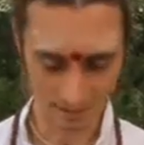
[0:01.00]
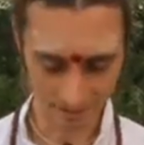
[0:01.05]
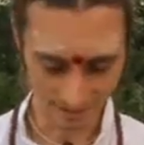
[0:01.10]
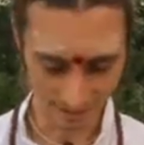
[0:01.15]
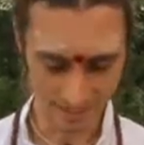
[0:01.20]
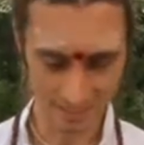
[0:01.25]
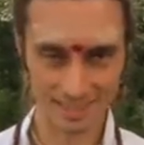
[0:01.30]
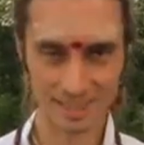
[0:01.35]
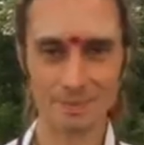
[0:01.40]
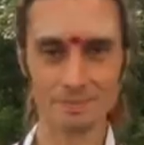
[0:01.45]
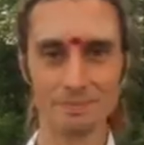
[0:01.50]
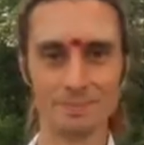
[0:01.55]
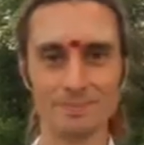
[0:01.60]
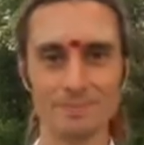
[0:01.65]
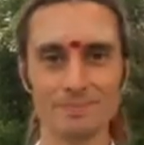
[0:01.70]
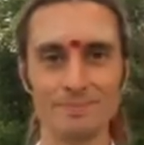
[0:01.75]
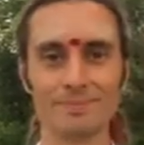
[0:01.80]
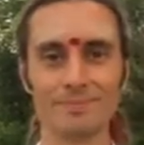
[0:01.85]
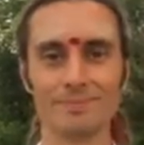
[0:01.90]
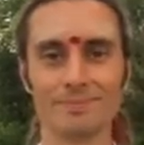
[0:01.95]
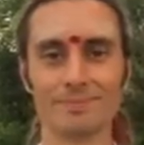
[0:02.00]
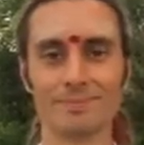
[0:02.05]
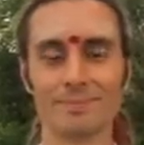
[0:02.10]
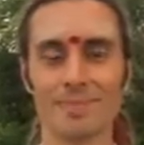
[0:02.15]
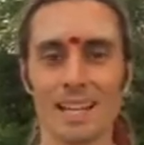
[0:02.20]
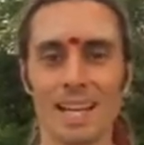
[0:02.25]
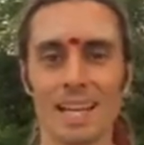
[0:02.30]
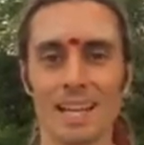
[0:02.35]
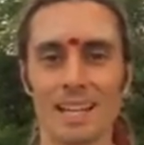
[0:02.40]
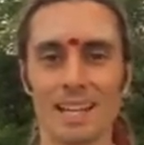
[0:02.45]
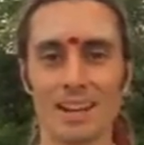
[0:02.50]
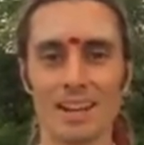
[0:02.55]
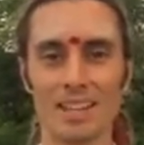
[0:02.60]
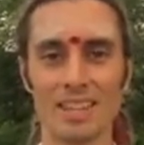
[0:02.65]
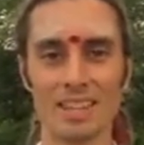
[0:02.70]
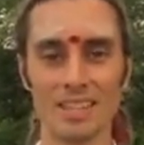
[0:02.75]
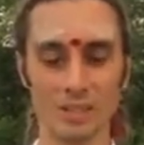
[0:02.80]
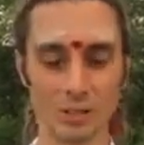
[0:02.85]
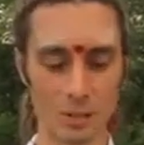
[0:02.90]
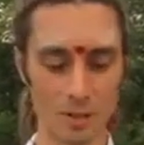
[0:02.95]
Nithyananda.
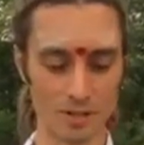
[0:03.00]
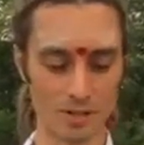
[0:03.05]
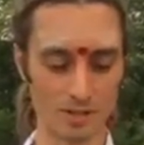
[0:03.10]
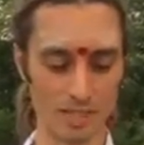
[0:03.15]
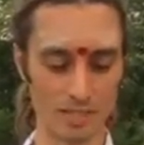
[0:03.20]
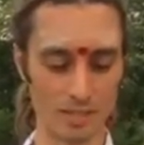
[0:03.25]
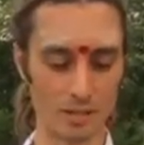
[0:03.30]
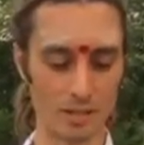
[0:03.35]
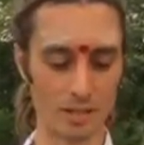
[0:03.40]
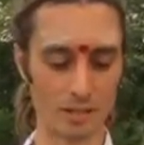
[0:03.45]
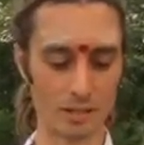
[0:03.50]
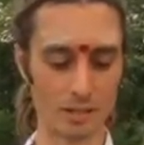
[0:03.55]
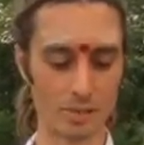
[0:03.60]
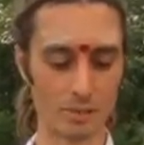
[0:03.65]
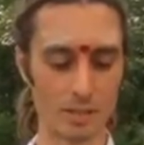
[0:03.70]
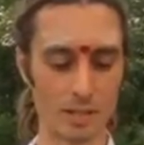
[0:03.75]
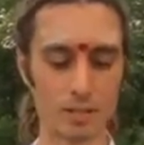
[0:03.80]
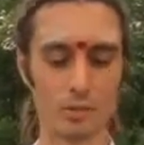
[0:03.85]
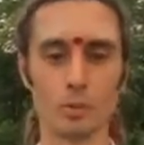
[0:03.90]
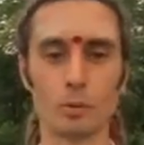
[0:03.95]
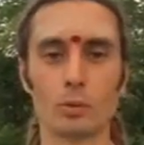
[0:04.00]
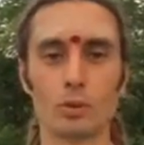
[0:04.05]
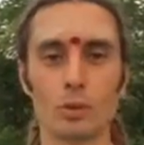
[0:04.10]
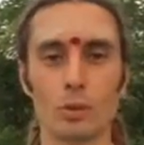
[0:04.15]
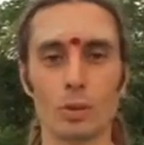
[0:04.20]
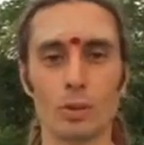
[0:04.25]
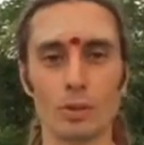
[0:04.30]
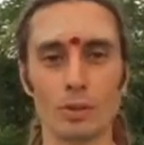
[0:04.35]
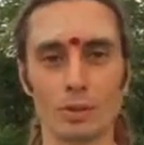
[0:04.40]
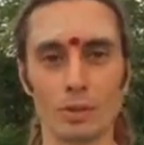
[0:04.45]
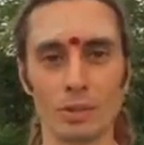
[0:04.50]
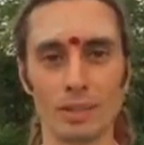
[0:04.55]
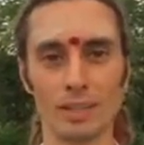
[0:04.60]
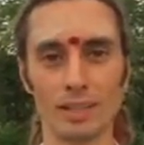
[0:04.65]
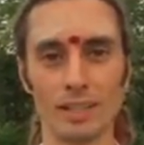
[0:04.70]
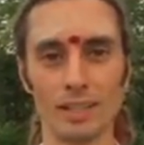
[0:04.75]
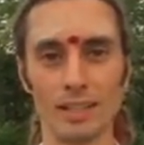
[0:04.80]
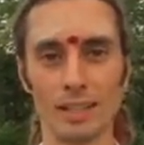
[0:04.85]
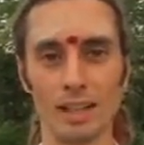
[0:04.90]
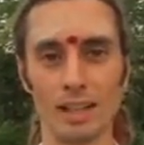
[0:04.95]
In this short video I just wanted to show you
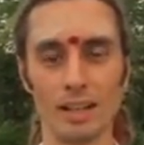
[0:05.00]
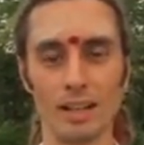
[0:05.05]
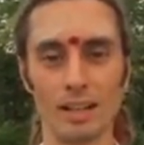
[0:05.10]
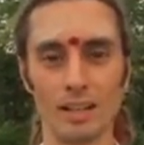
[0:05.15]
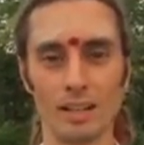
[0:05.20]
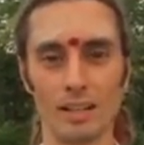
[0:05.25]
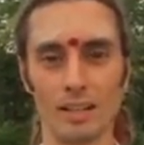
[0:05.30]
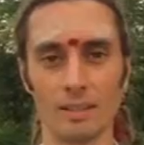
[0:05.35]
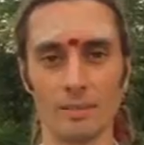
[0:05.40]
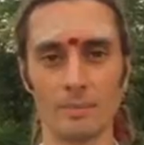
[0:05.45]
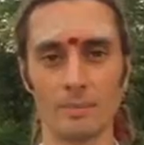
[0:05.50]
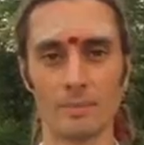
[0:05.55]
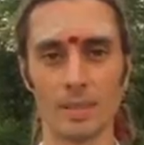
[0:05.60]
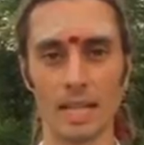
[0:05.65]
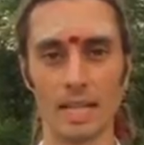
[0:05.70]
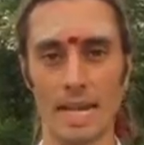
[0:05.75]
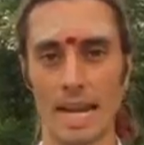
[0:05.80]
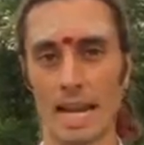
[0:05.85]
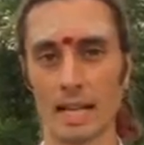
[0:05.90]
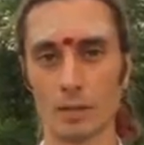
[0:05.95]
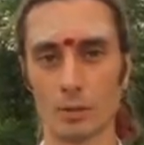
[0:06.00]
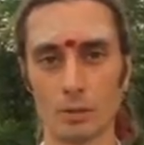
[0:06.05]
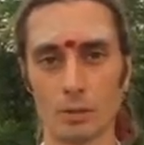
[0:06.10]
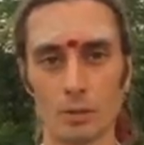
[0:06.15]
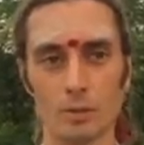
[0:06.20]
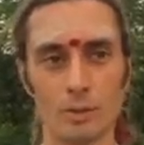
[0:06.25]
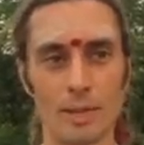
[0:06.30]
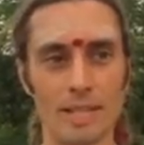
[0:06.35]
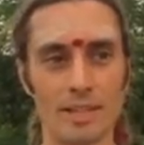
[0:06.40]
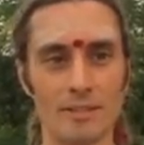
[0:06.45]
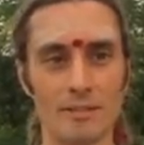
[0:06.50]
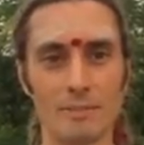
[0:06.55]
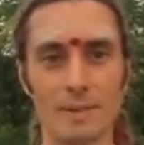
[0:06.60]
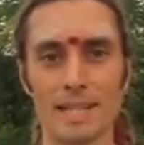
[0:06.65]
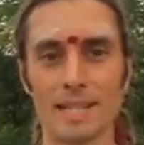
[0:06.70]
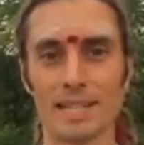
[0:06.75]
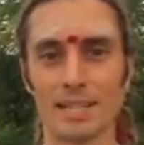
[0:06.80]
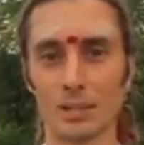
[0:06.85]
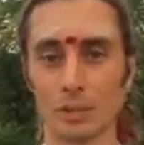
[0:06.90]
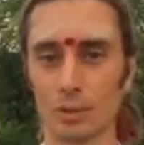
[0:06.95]
a natural way of
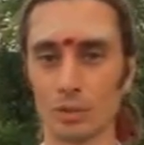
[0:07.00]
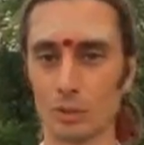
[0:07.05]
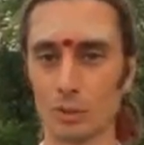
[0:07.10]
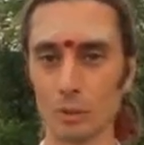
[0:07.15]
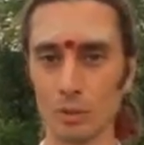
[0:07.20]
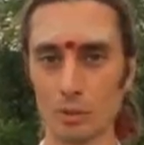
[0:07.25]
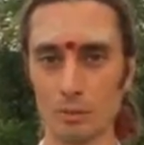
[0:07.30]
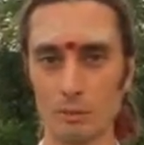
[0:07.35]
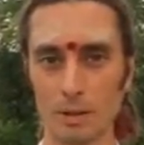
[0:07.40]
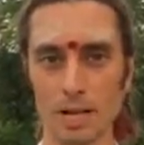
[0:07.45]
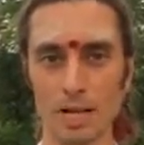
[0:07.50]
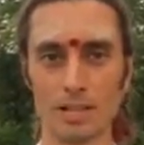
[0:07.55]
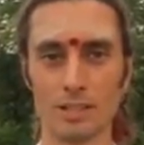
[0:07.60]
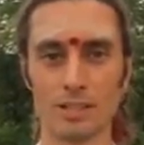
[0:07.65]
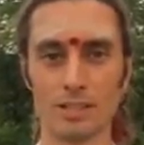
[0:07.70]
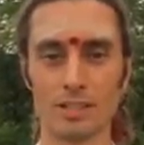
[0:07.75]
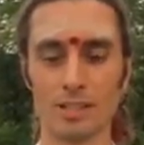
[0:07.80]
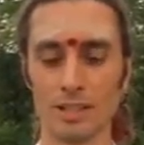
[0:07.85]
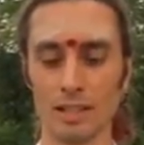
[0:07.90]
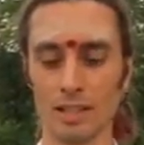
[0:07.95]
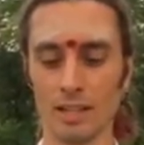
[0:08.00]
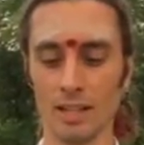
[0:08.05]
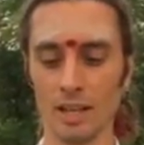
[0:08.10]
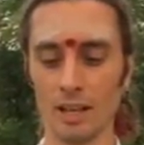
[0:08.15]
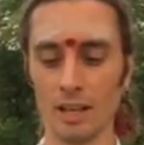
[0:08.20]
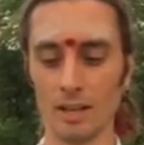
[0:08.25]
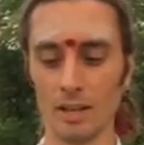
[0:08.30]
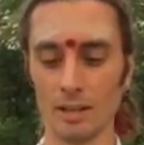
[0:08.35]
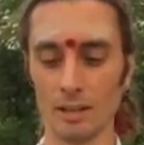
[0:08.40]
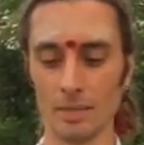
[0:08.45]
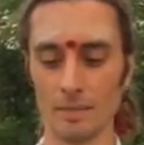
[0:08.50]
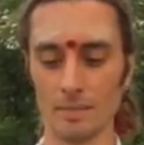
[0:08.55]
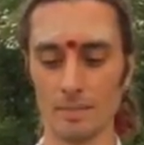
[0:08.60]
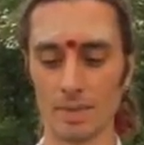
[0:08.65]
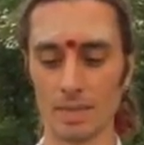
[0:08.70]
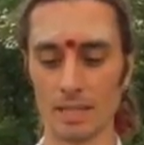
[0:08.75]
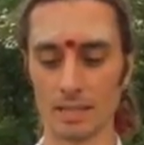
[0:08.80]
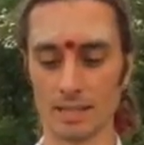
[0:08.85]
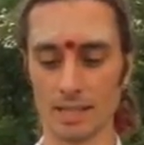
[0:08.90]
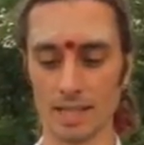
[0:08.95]
making a toothbrush. In
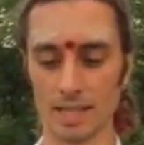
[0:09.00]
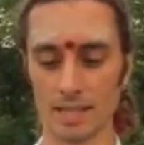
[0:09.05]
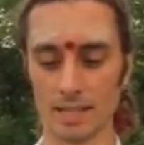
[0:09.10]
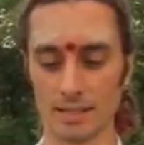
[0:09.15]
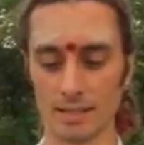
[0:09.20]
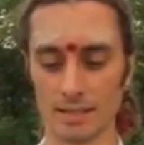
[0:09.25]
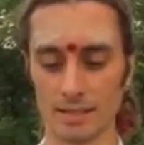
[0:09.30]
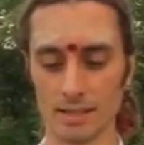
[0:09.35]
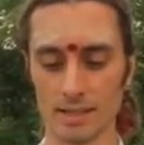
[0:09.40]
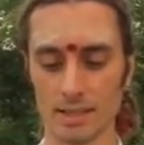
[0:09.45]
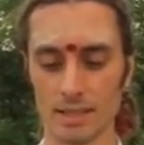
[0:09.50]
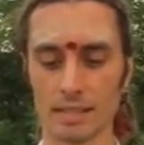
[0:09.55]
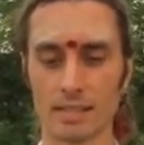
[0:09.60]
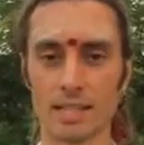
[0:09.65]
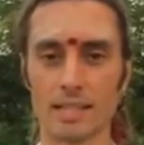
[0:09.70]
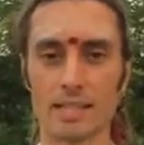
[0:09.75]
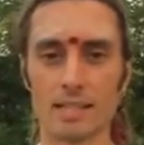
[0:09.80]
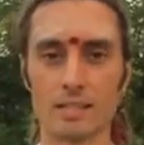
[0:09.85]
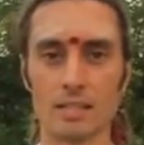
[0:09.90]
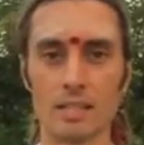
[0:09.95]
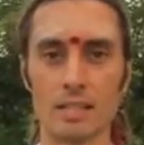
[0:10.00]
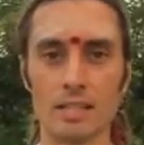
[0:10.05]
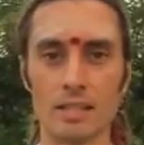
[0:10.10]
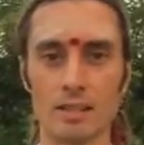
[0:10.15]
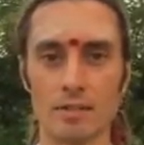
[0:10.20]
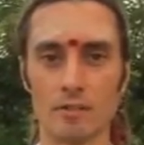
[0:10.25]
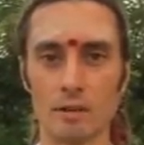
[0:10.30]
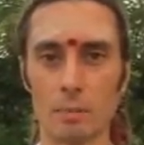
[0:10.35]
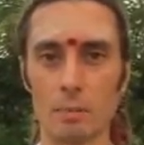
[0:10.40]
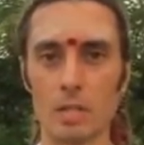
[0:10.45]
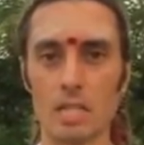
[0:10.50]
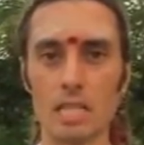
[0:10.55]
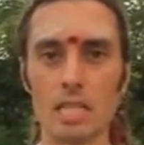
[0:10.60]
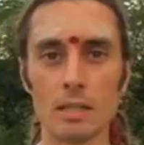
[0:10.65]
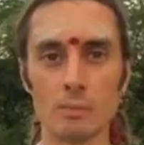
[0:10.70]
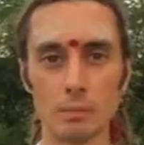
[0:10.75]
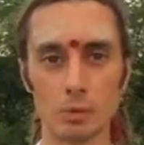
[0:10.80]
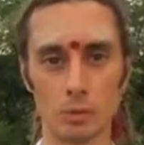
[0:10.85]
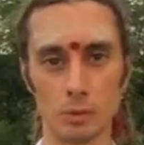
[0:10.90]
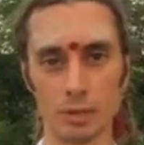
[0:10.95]
this case it's from a
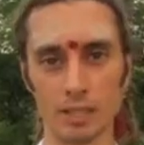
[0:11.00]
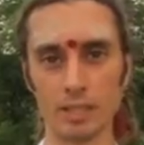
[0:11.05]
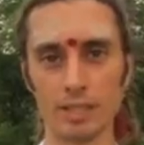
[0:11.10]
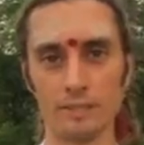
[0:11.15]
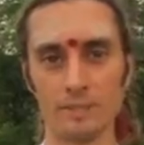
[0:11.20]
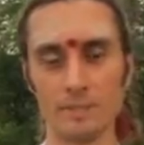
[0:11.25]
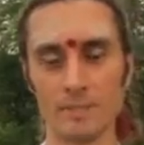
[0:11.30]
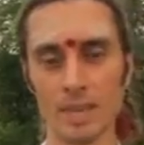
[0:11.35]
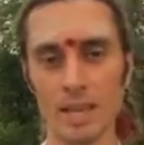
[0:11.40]
neem tree,